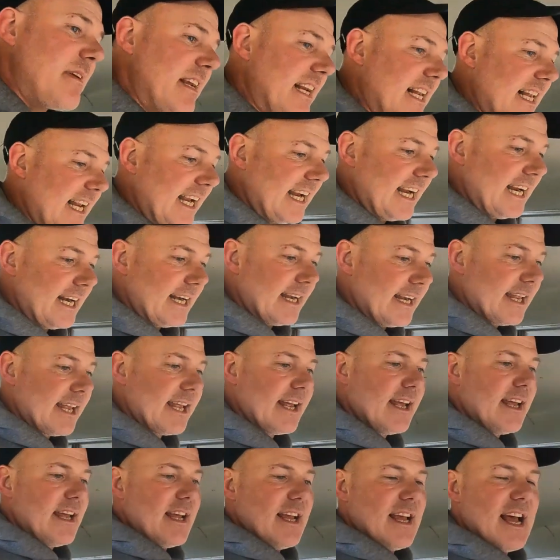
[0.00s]
been cleaned,
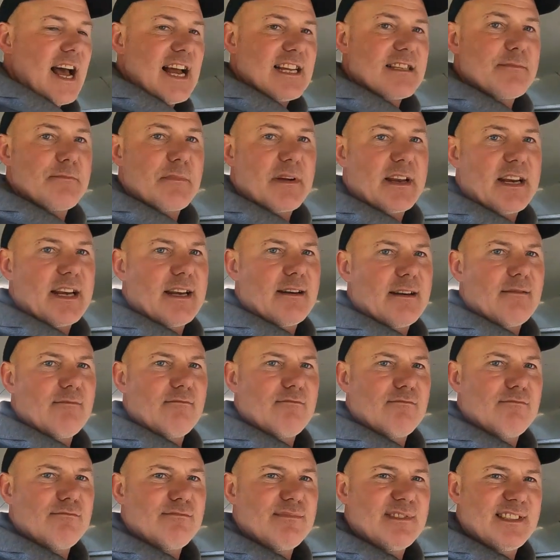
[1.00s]
hasn't been
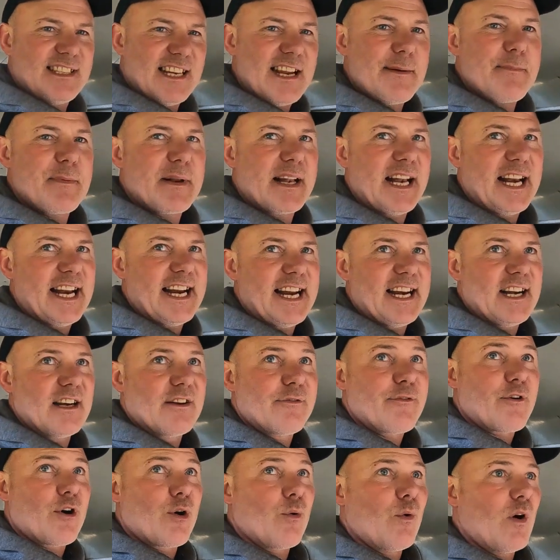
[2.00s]
deep cleaned
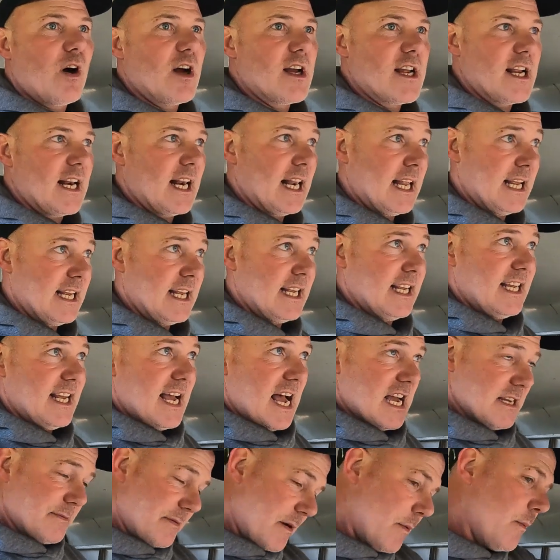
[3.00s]
for a while,
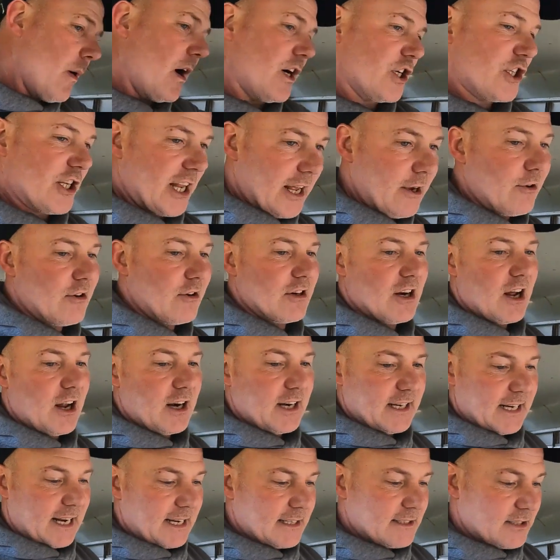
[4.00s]
has been washed out and
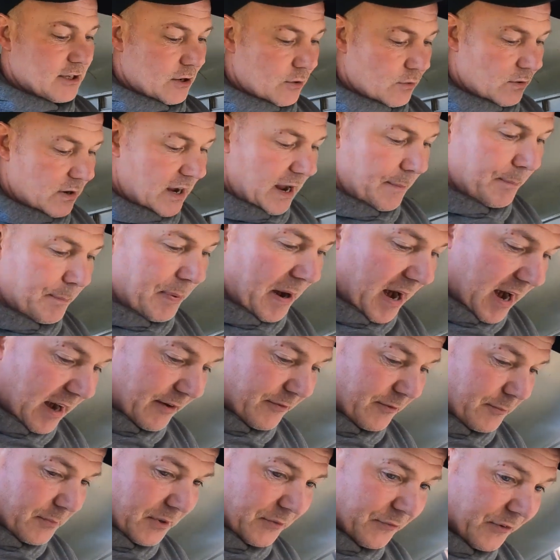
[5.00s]
all of that. So
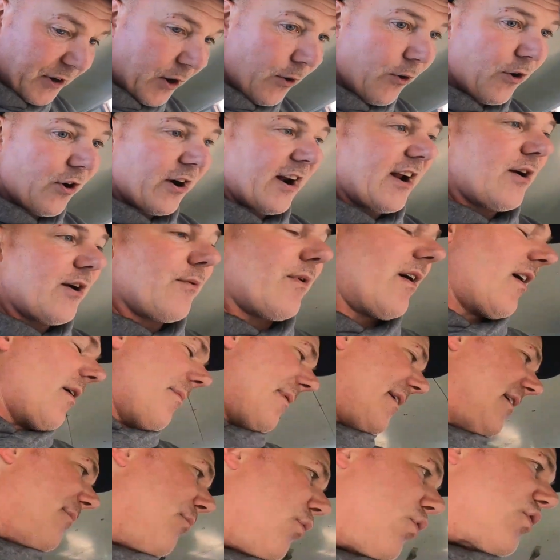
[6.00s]
apart from the floor now, where a
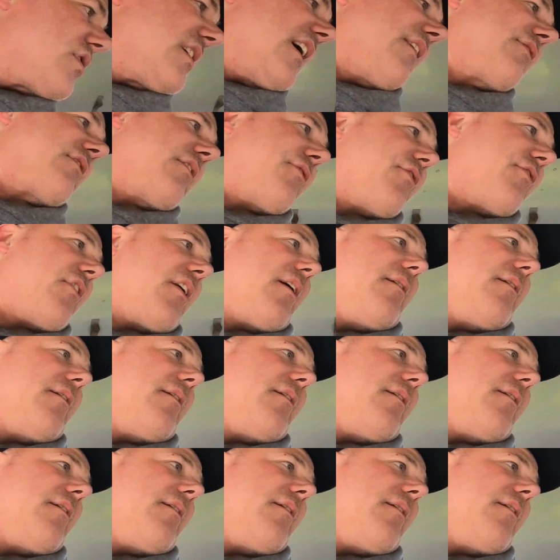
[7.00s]
bit of muck's after